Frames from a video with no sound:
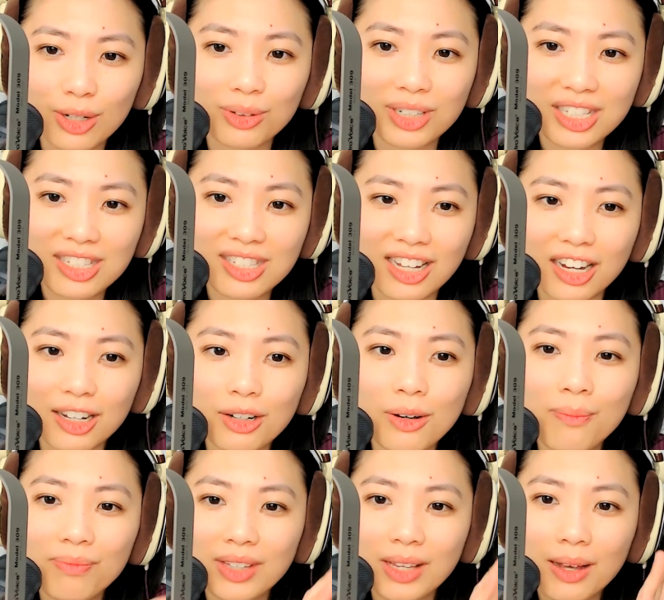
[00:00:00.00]
tone and style.
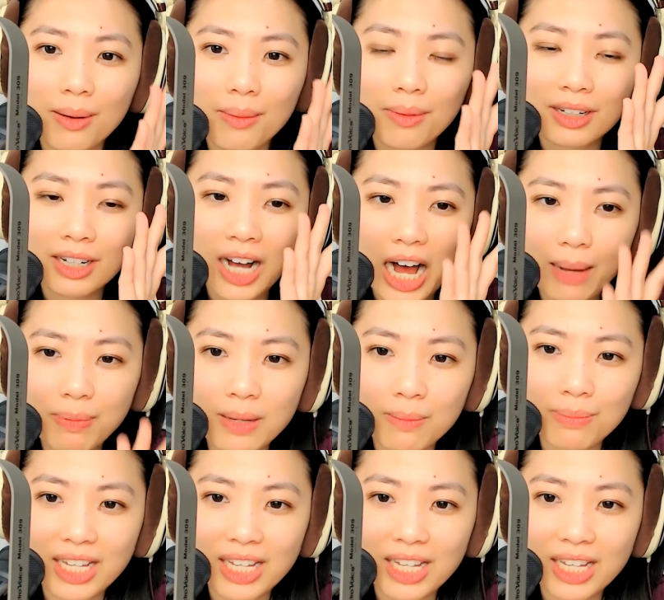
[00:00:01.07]
Copy and